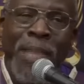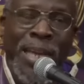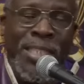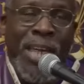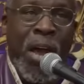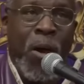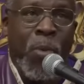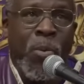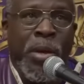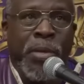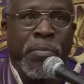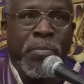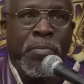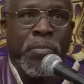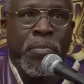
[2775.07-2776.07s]
That's how it
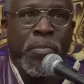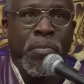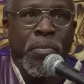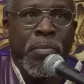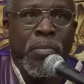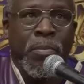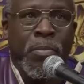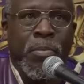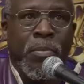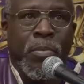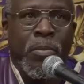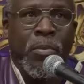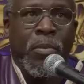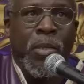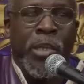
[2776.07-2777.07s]
went.
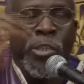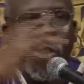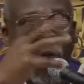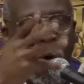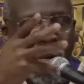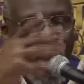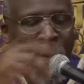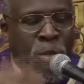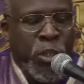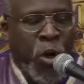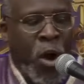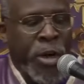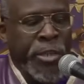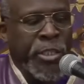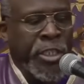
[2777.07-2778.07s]
So that was
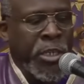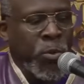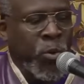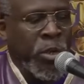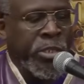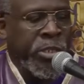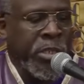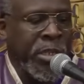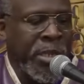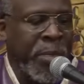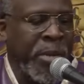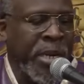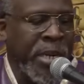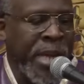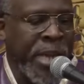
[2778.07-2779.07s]
Carter G. Woodson.
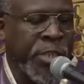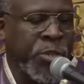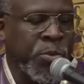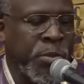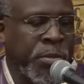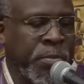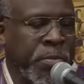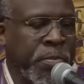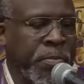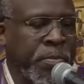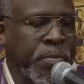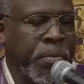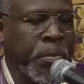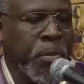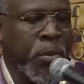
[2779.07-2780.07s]
Give me the next one.
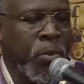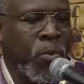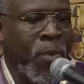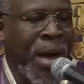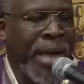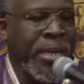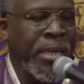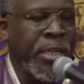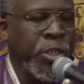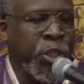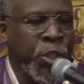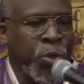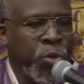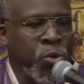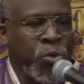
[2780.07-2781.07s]
Why did he
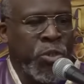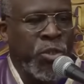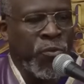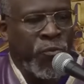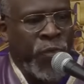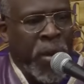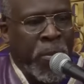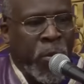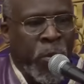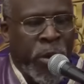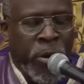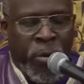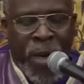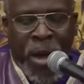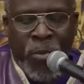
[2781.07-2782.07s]
choose
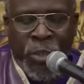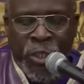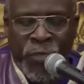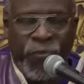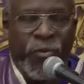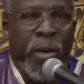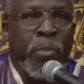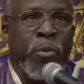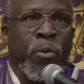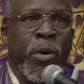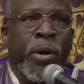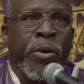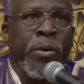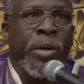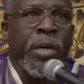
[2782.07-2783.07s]
February? Why was
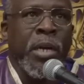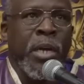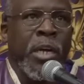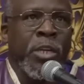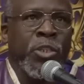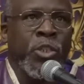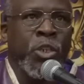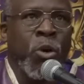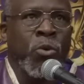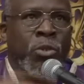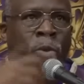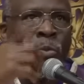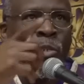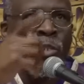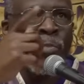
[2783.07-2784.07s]
February
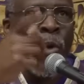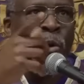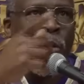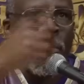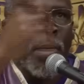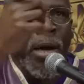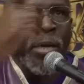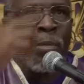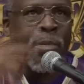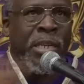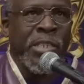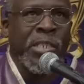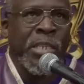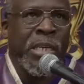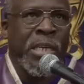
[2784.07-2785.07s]
chosen? We spoke about it,
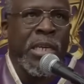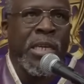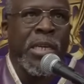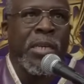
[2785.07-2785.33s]
but let's see it